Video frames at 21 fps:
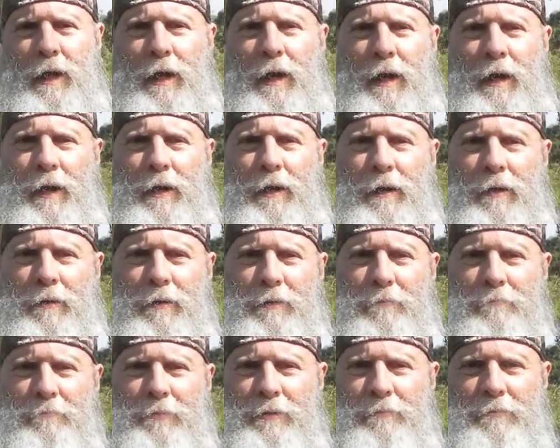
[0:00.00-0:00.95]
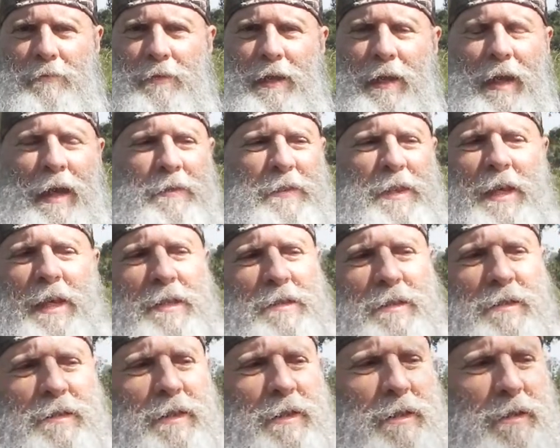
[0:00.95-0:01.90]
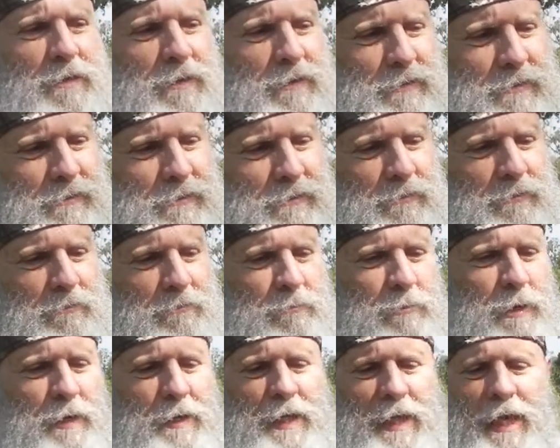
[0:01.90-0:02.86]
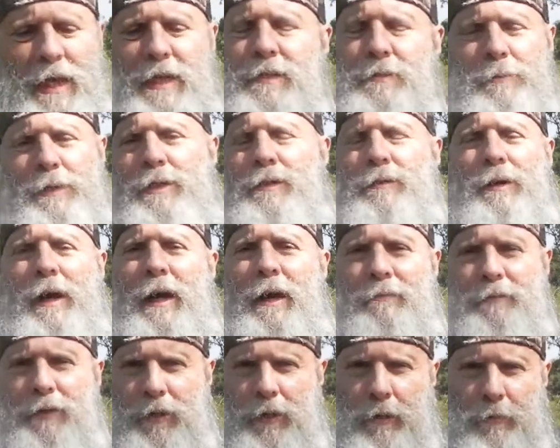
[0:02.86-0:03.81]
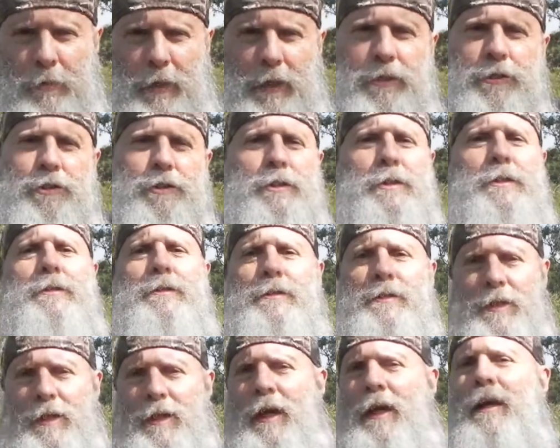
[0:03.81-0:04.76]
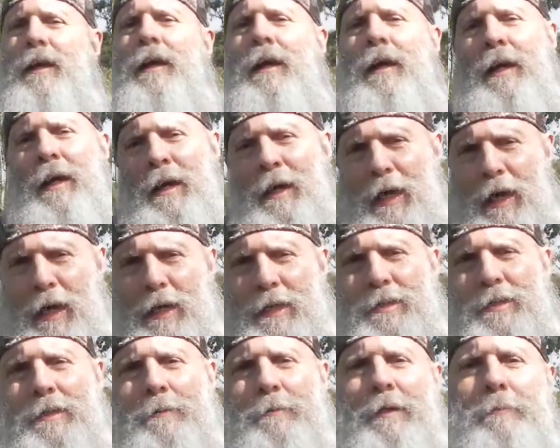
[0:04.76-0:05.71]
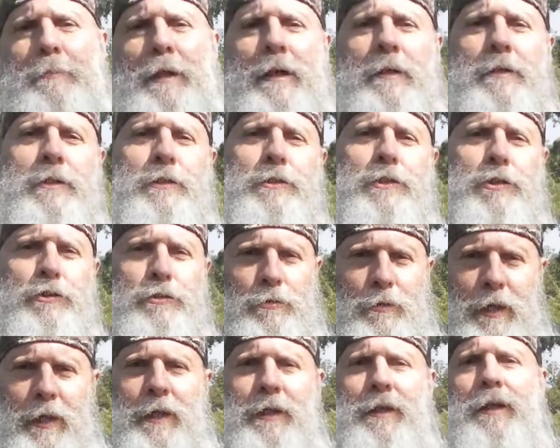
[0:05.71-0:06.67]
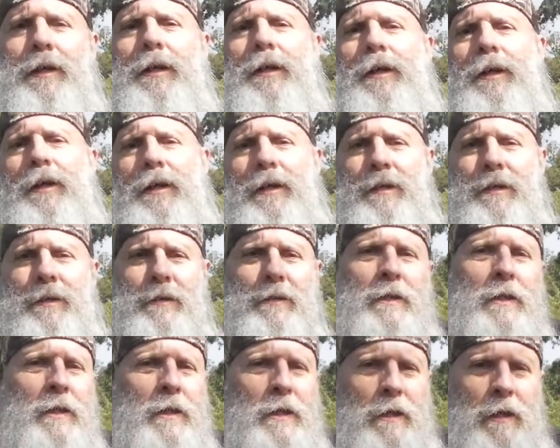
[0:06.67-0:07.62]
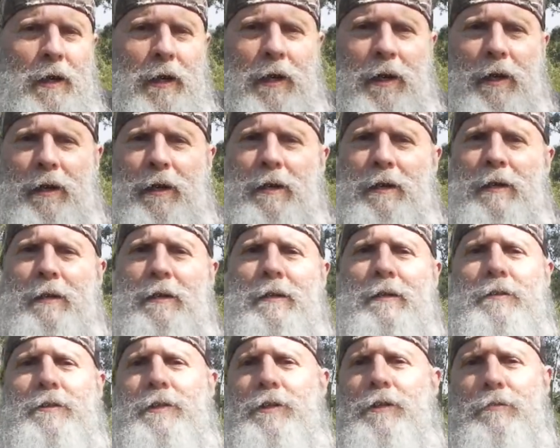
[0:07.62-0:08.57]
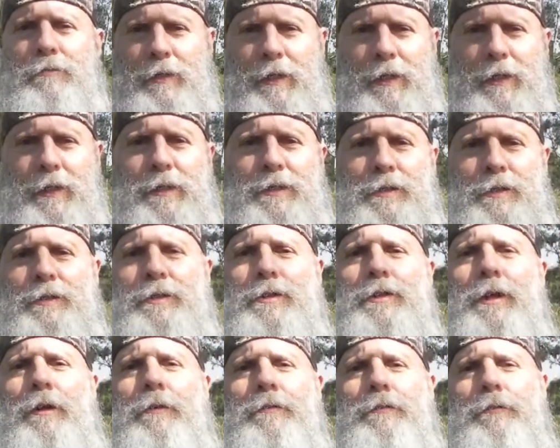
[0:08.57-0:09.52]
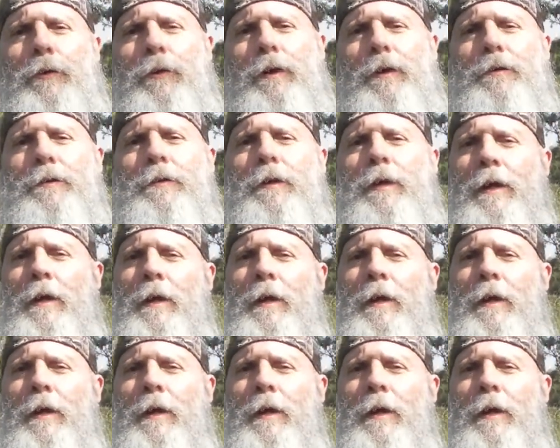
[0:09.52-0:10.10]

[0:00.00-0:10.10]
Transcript: uh, at the end of the, well, he asked me, do I have any questions? And I asked him about his training and uh, degrees and so forth.